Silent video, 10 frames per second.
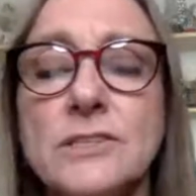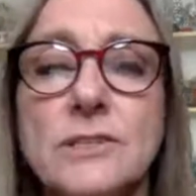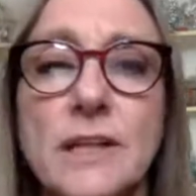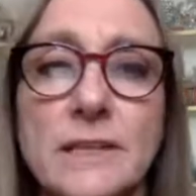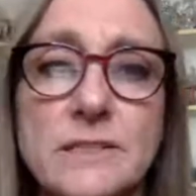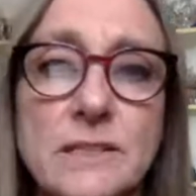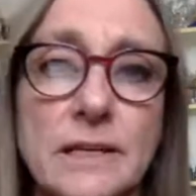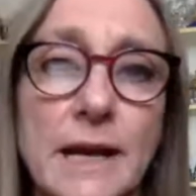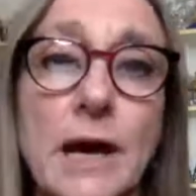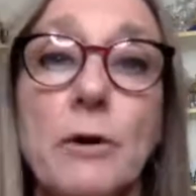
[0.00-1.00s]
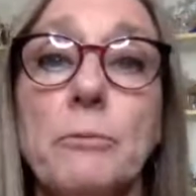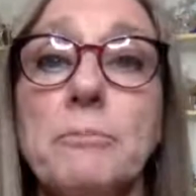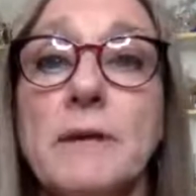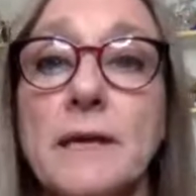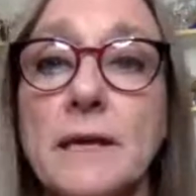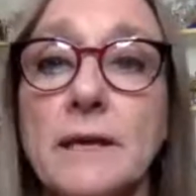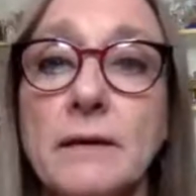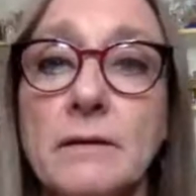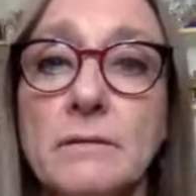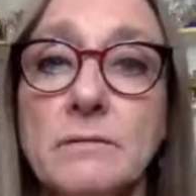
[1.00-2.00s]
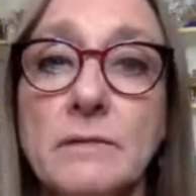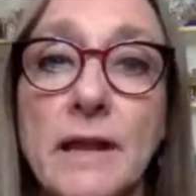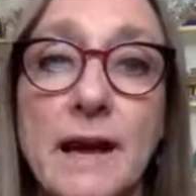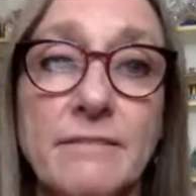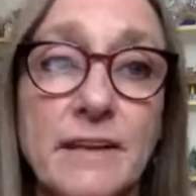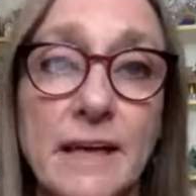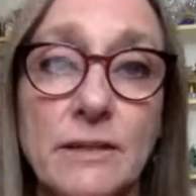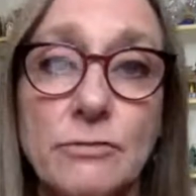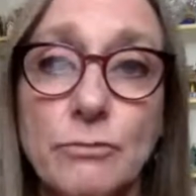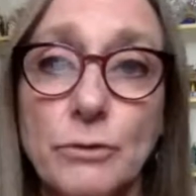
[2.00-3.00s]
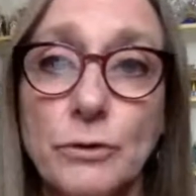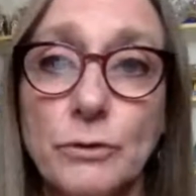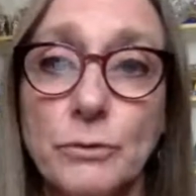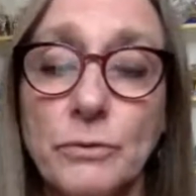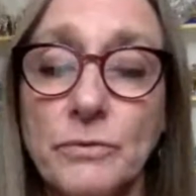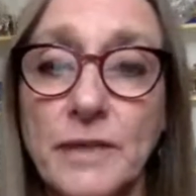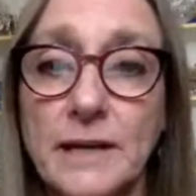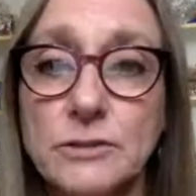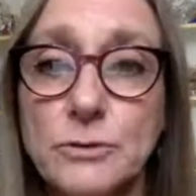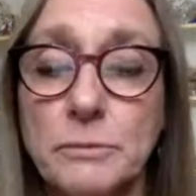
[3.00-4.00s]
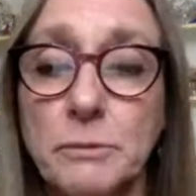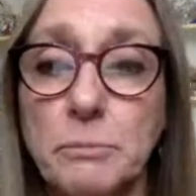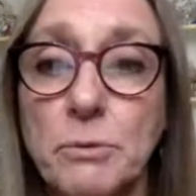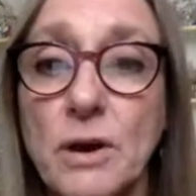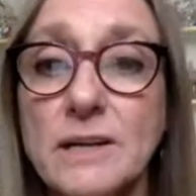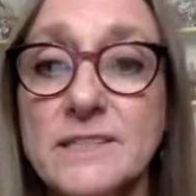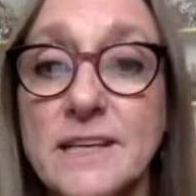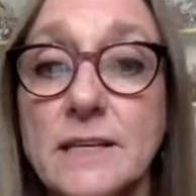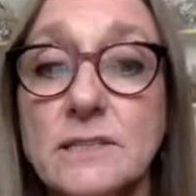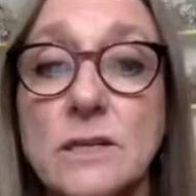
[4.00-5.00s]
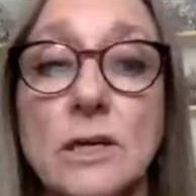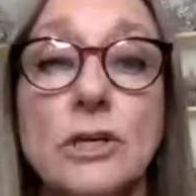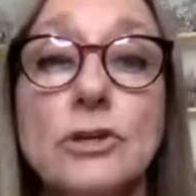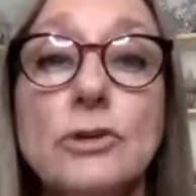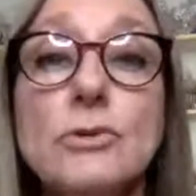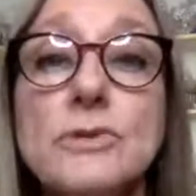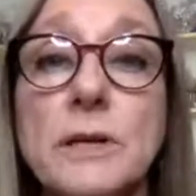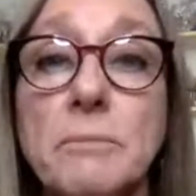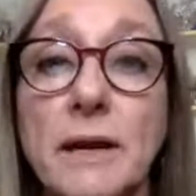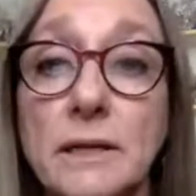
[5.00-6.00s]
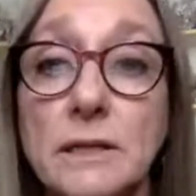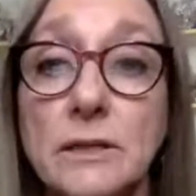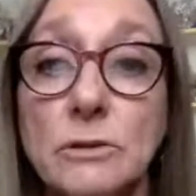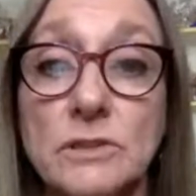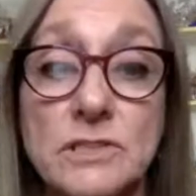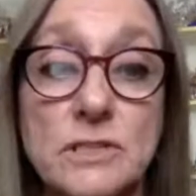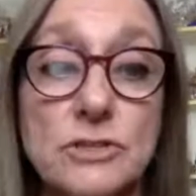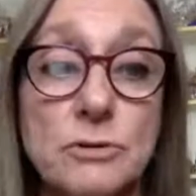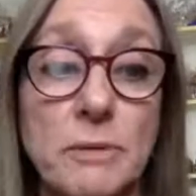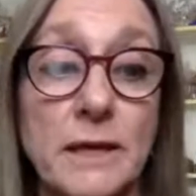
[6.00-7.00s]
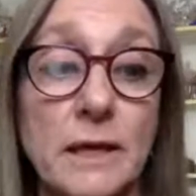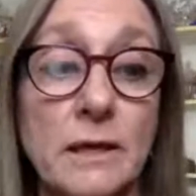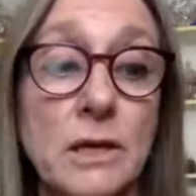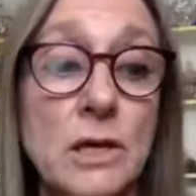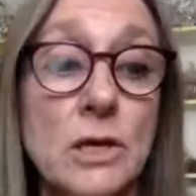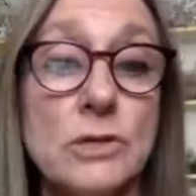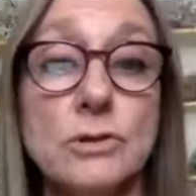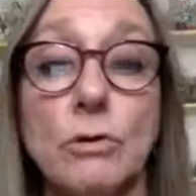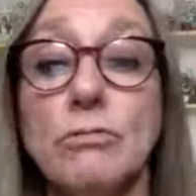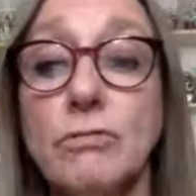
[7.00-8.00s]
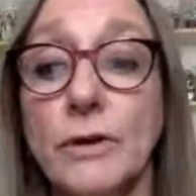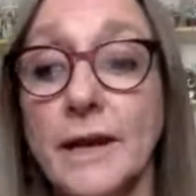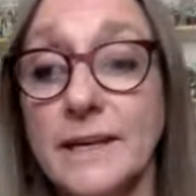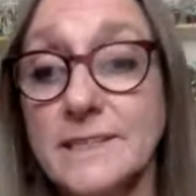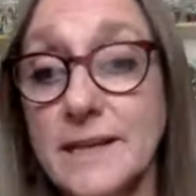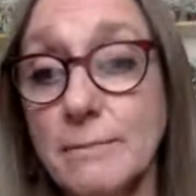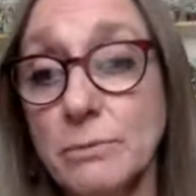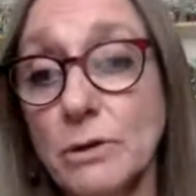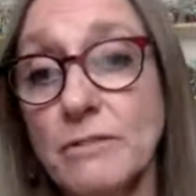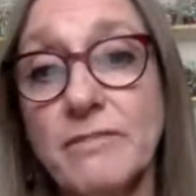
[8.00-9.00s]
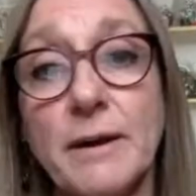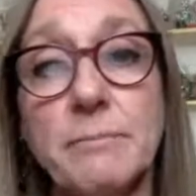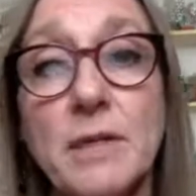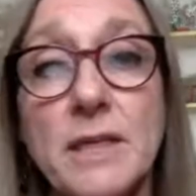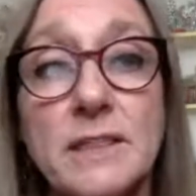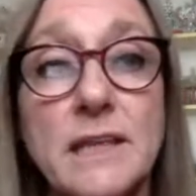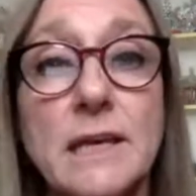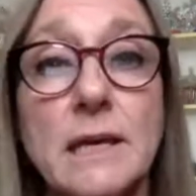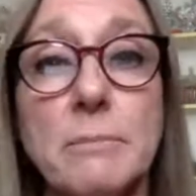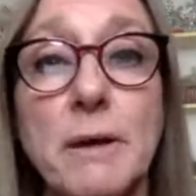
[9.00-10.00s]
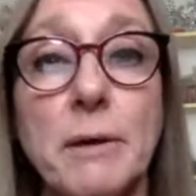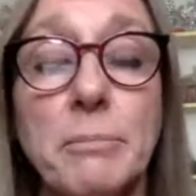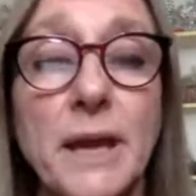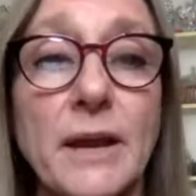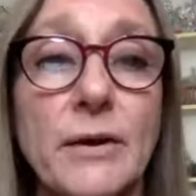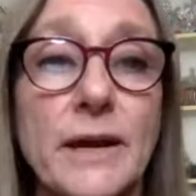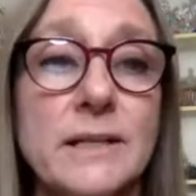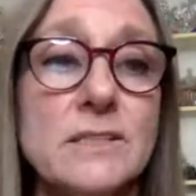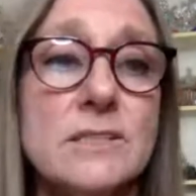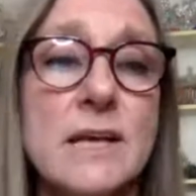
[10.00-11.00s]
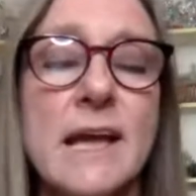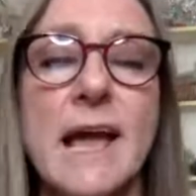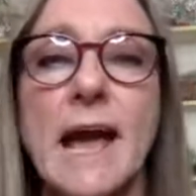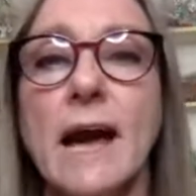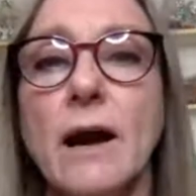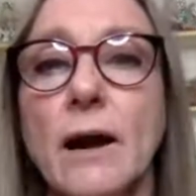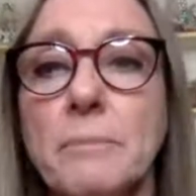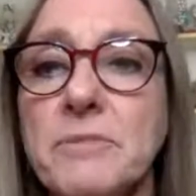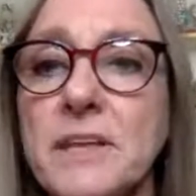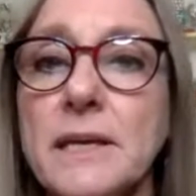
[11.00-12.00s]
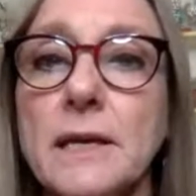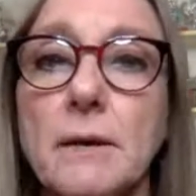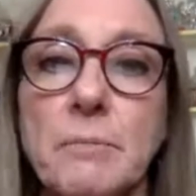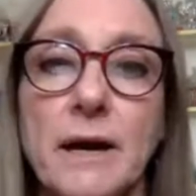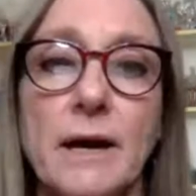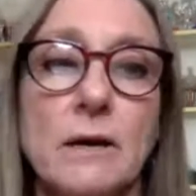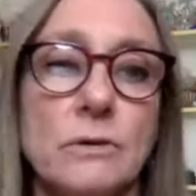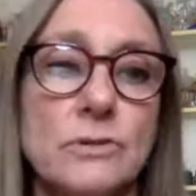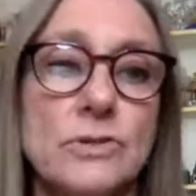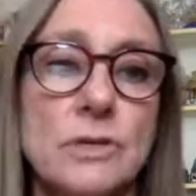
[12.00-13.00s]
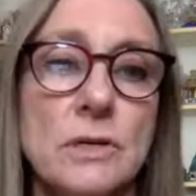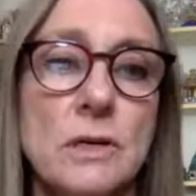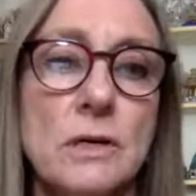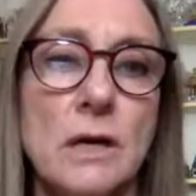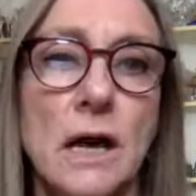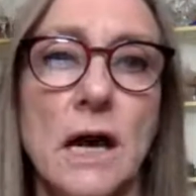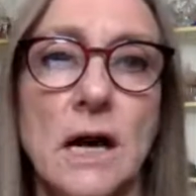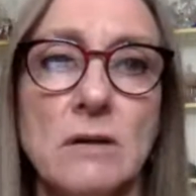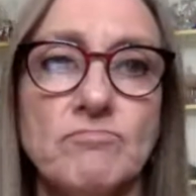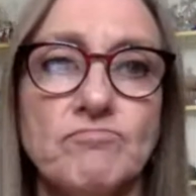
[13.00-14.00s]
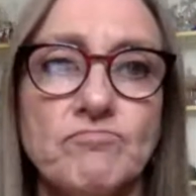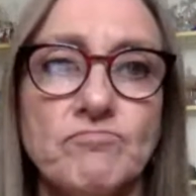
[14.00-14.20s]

that's going to help me navigate through that treatment process using my clinical decision-making. So for example, if I'm thinking about parents, how I'm thinking about how